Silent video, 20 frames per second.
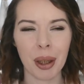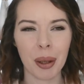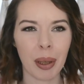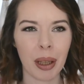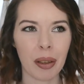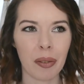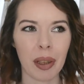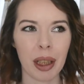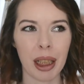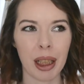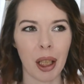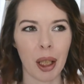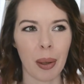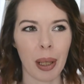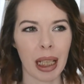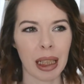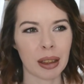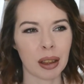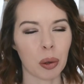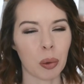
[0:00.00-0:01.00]
doing a video
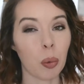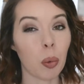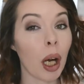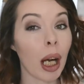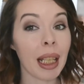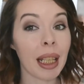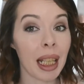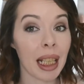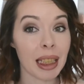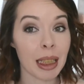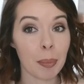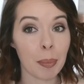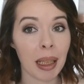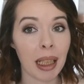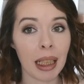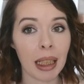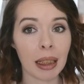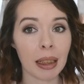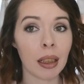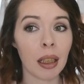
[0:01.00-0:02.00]
as to why that's
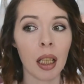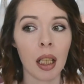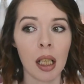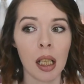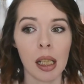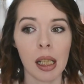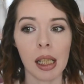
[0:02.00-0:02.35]
been.